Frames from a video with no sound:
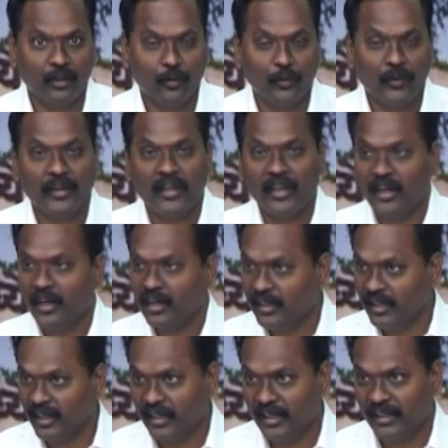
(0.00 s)
We
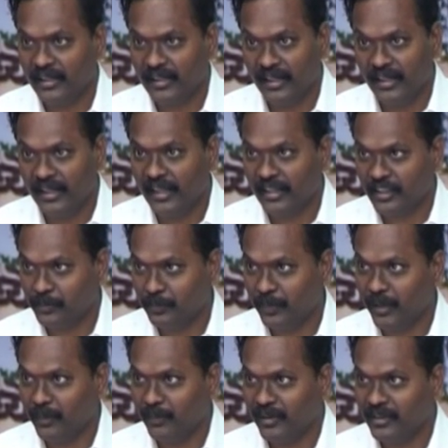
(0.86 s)
cannot conduct any
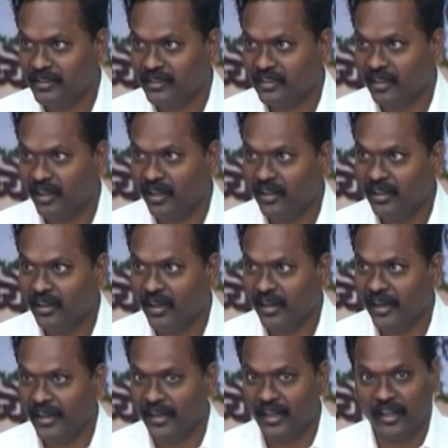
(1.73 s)
experiments on
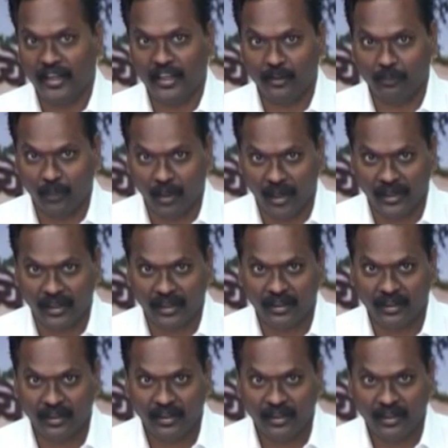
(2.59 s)
iconic
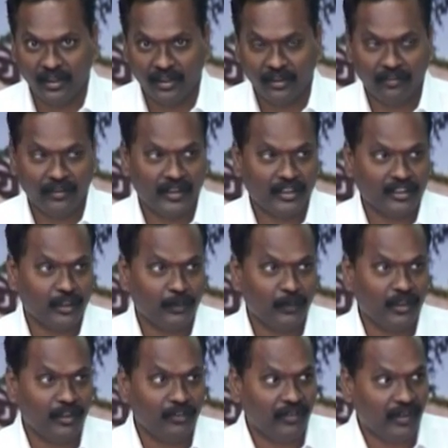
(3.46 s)
model. For
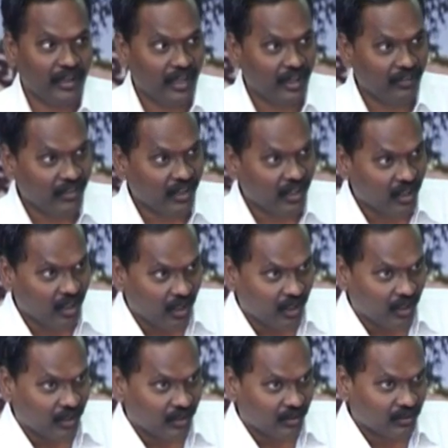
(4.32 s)
example, if I have a
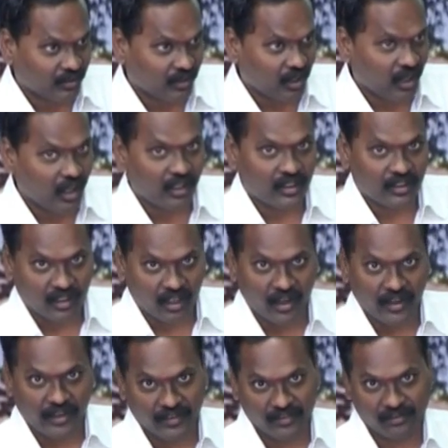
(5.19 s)
car, car
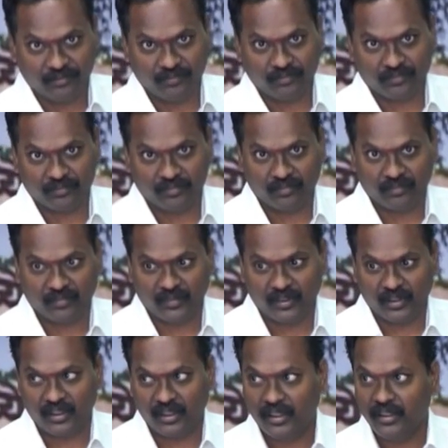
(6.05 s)
tie,
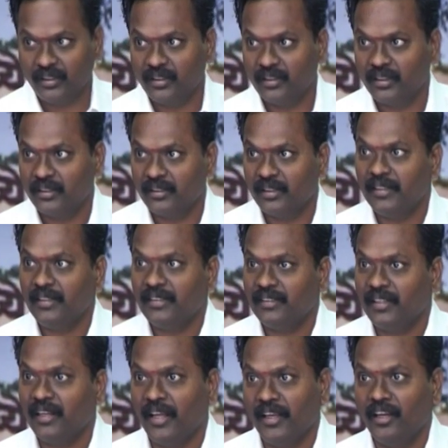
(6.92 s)
that
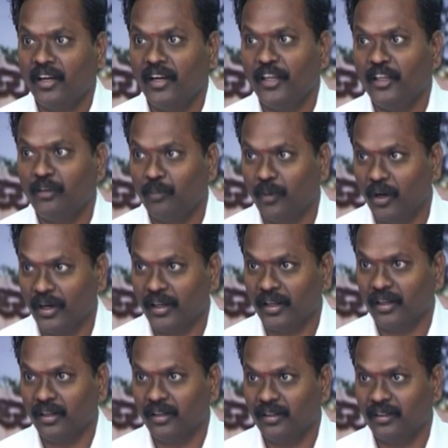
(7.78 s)
is an iconic
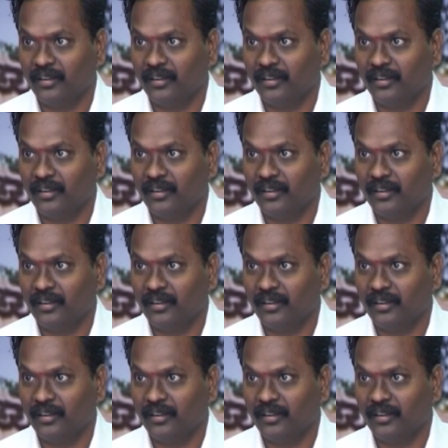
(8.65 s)
model.